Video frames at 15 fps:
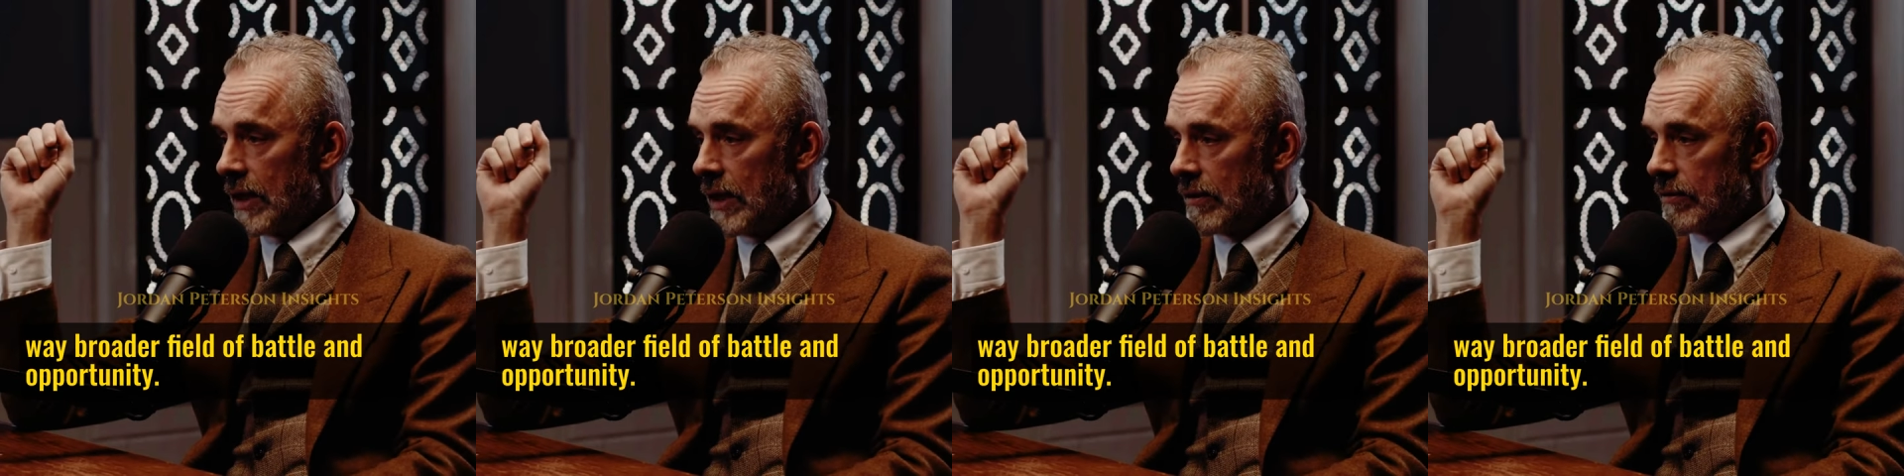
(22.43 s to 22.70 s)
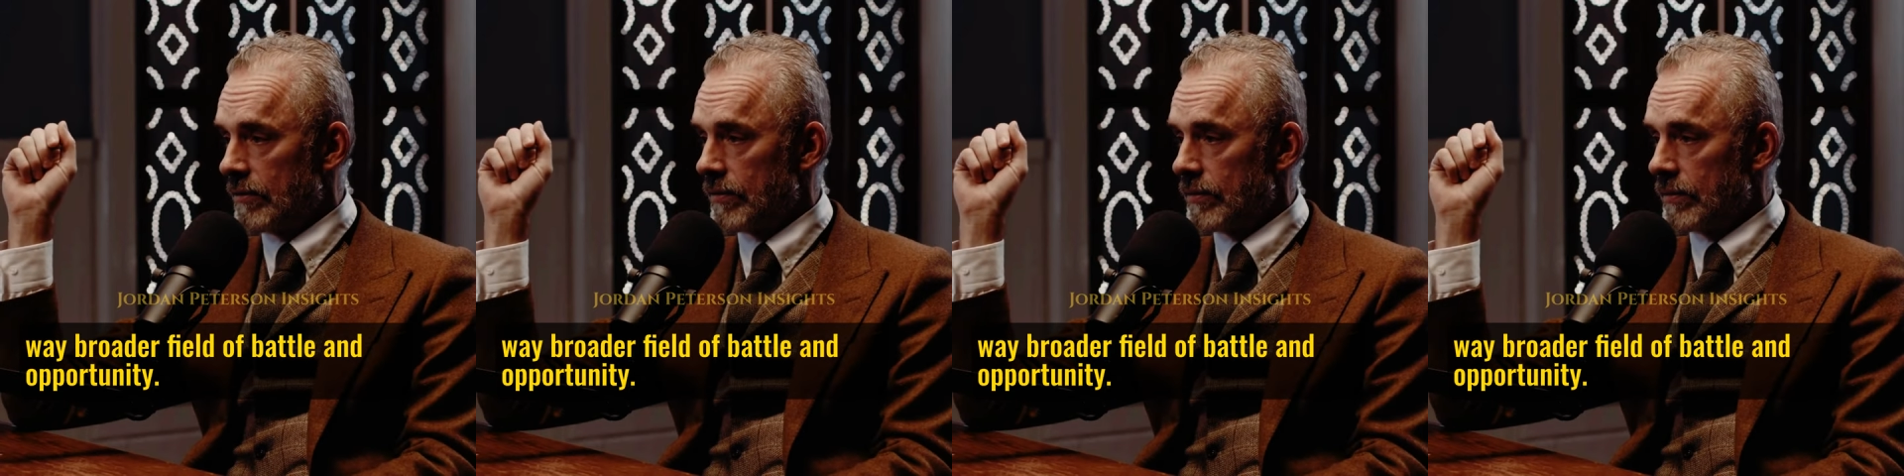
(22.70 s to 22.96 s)

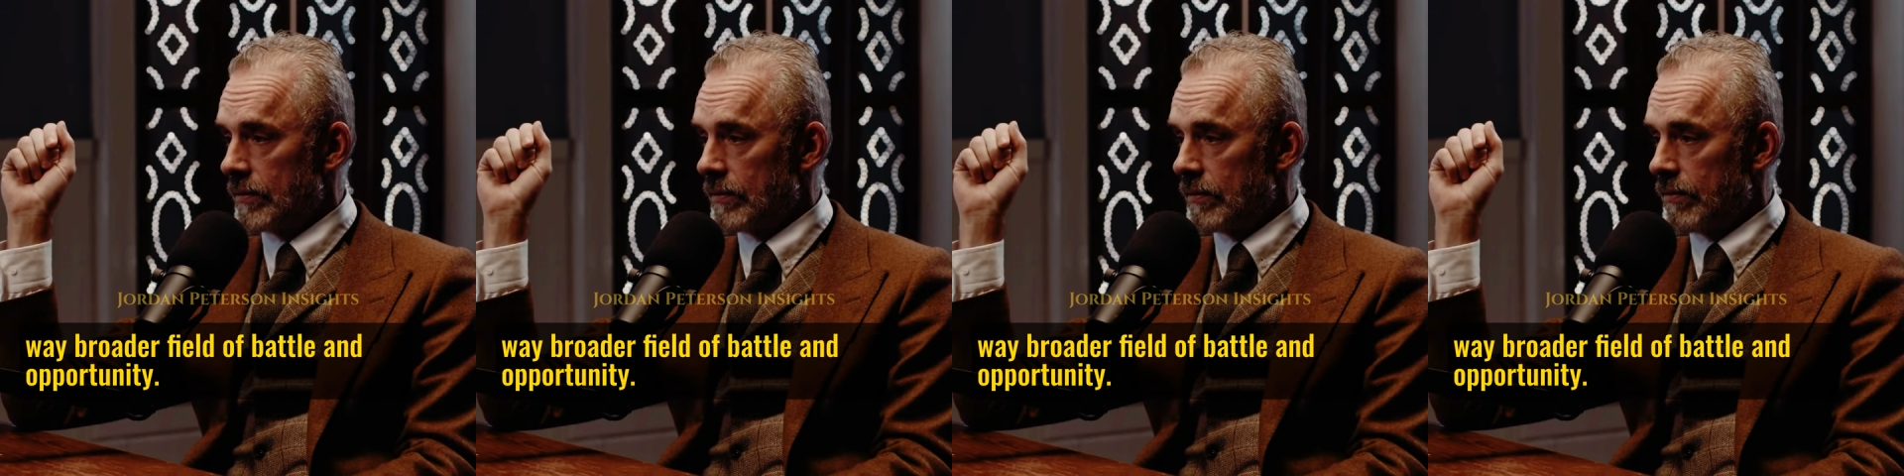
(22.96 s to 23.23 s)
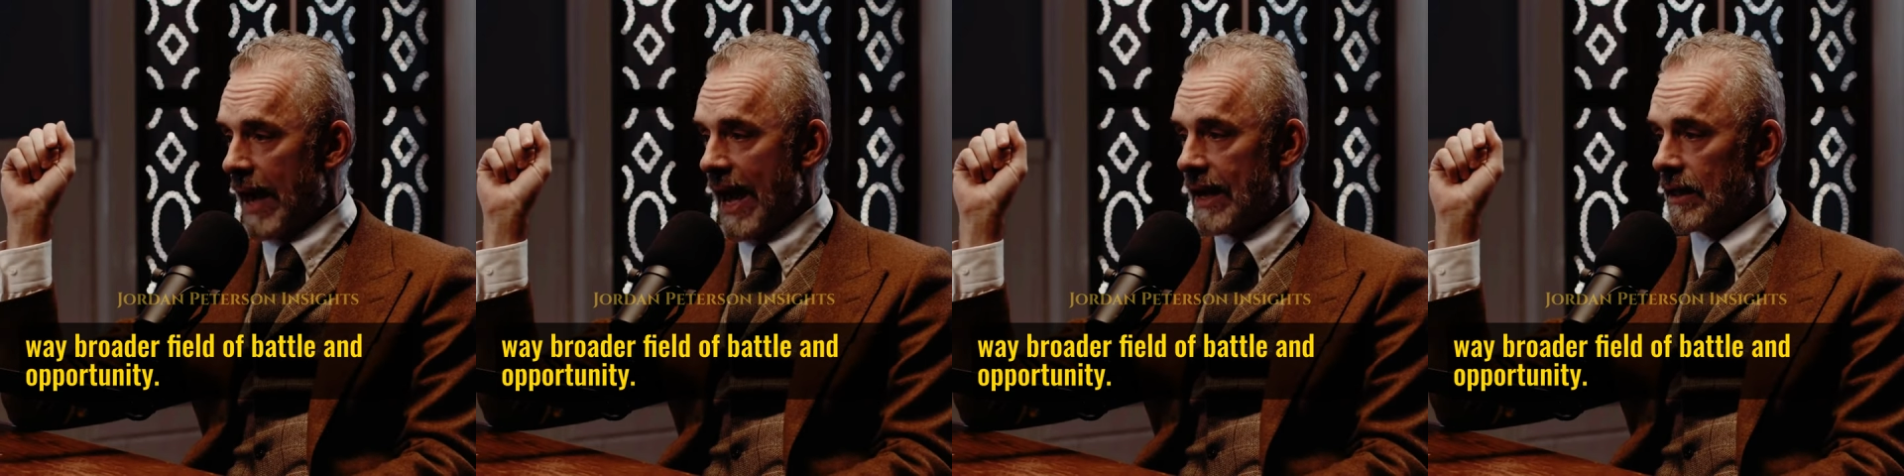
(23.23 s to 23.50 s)
of
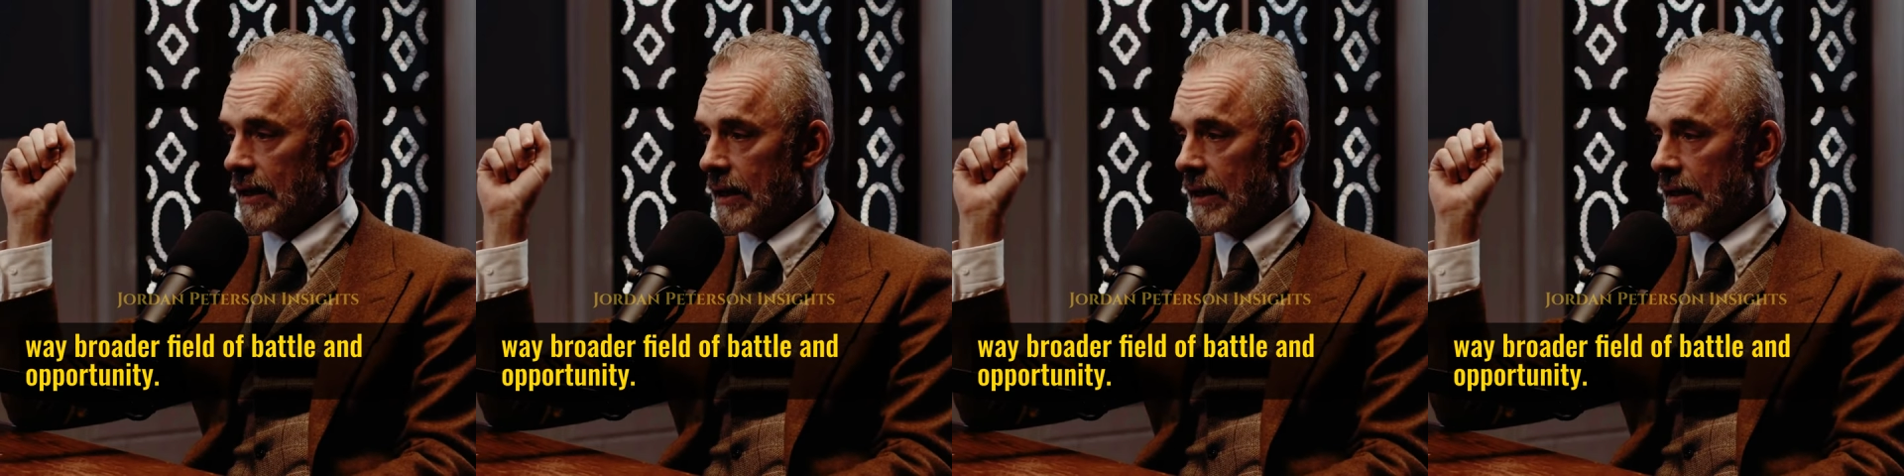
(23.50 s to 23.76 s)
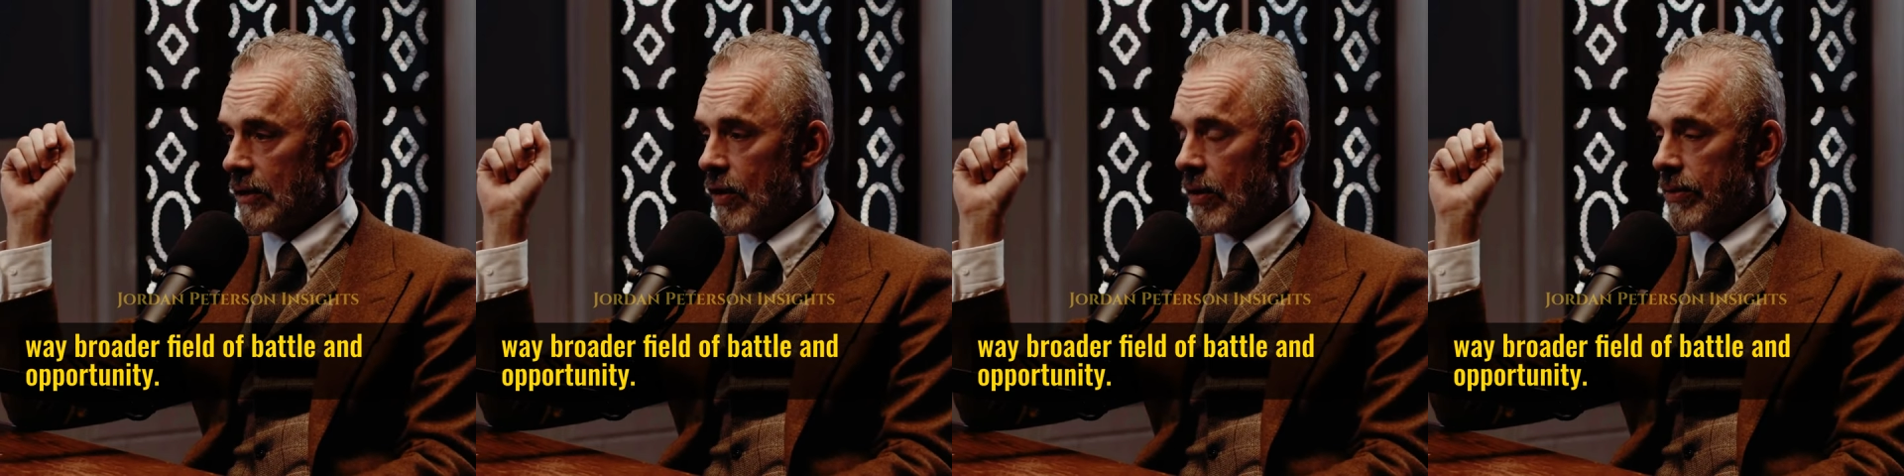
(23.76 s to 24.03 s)
battle
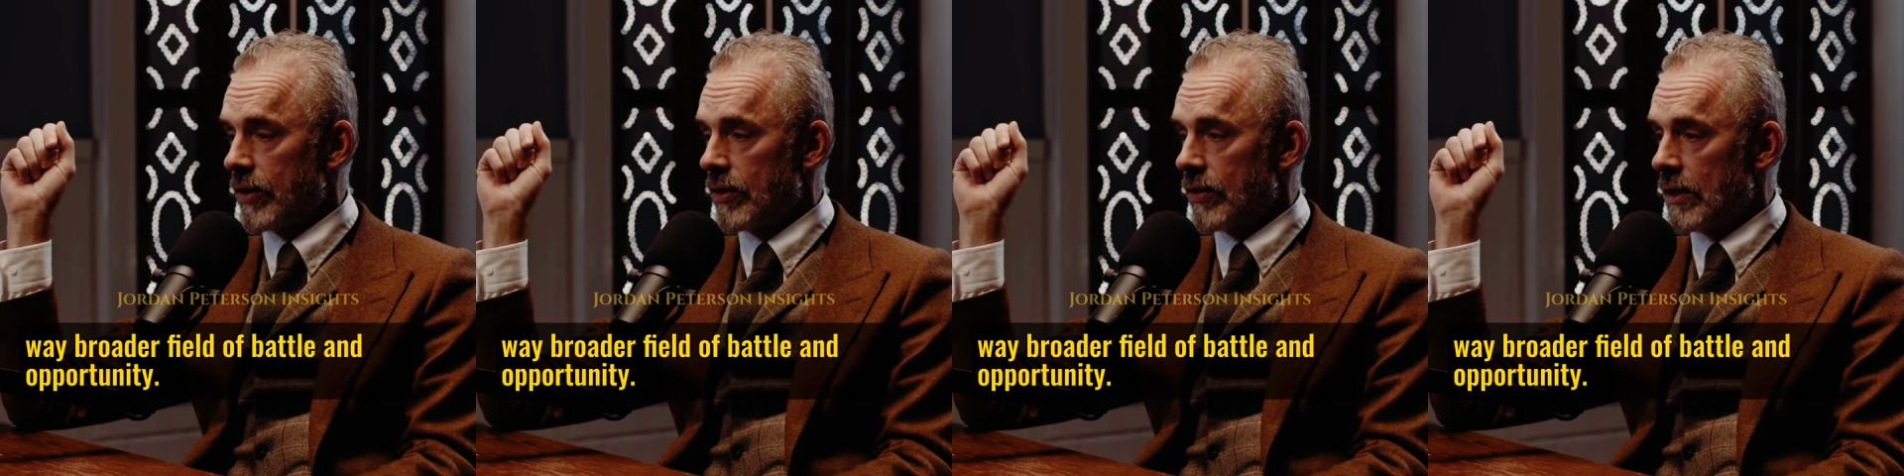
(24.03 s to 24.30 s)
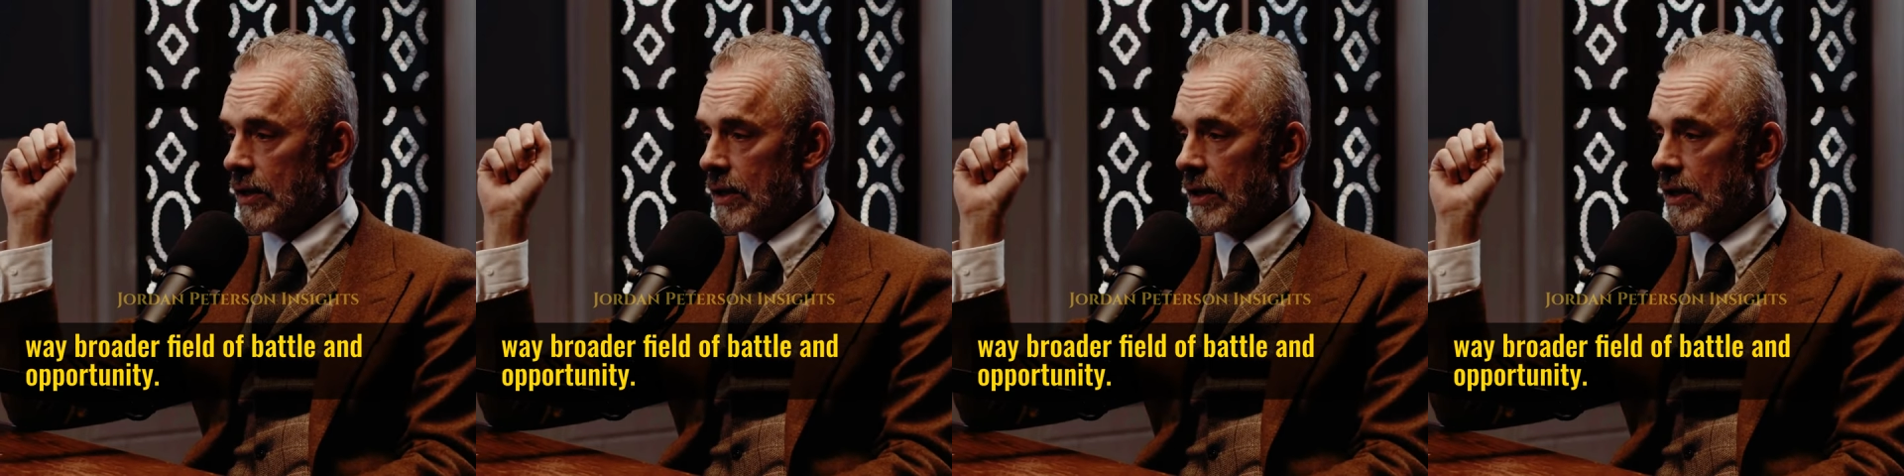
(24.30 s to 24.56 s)
and
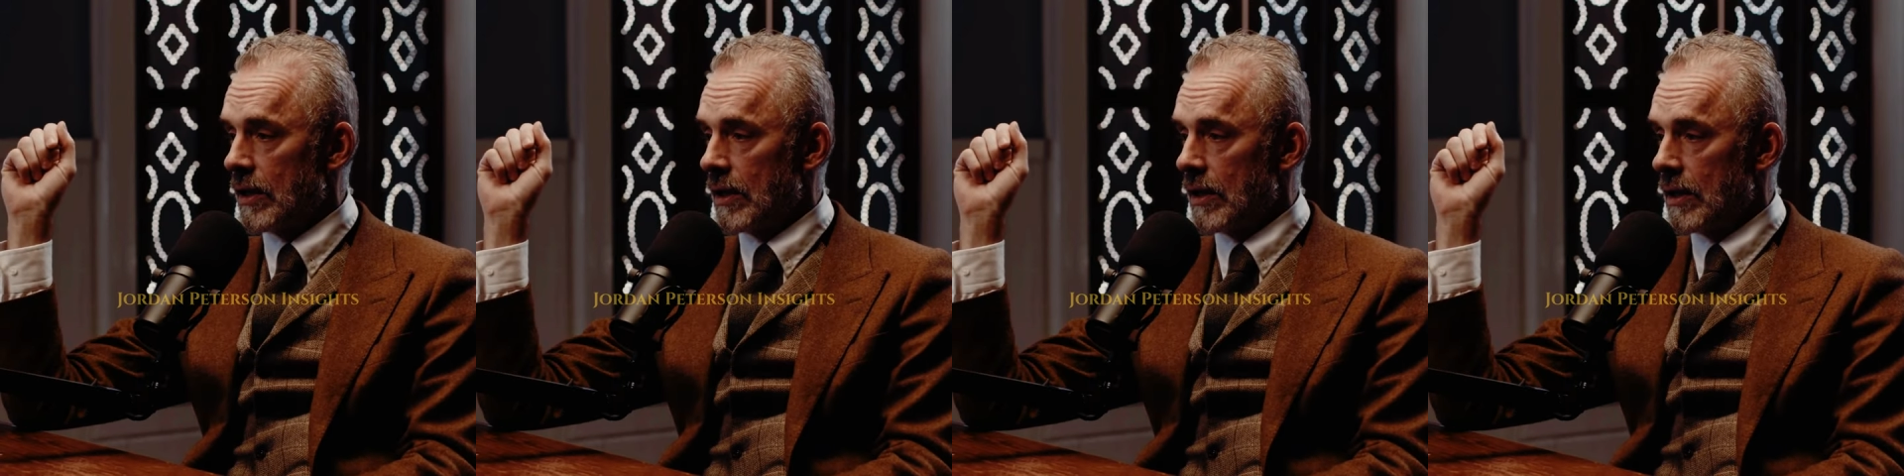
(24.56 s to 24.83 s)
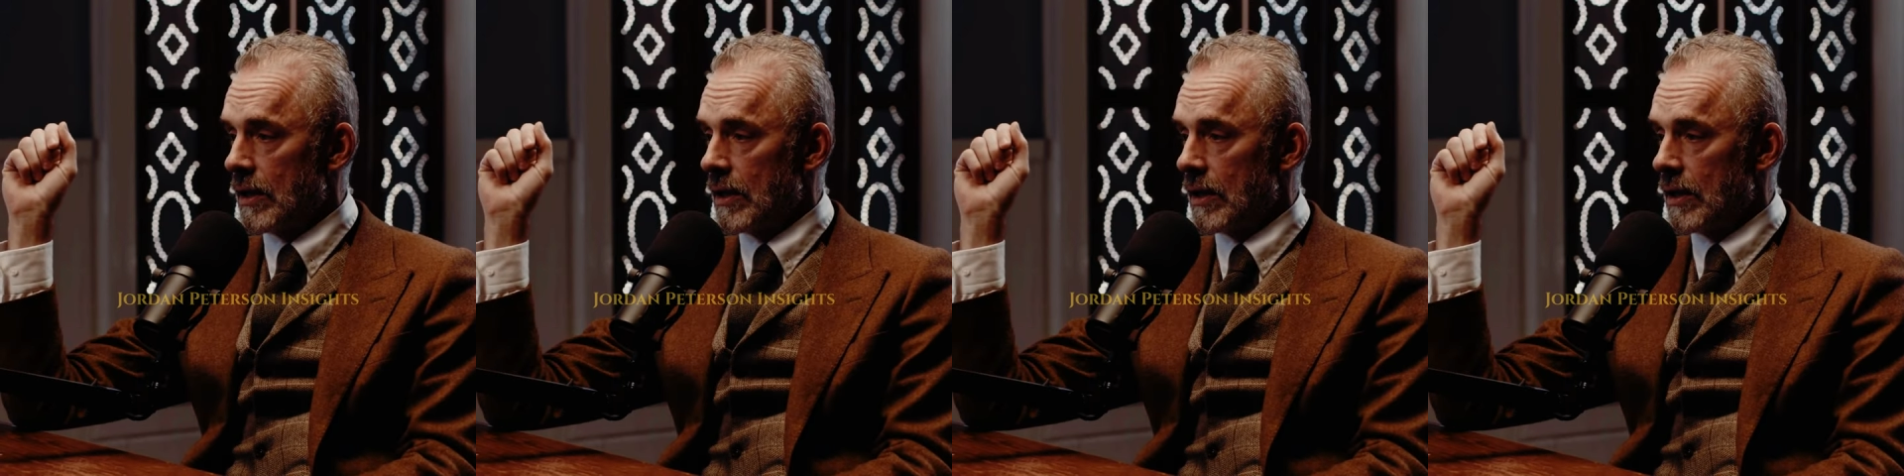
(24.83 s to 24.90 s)
opportunity.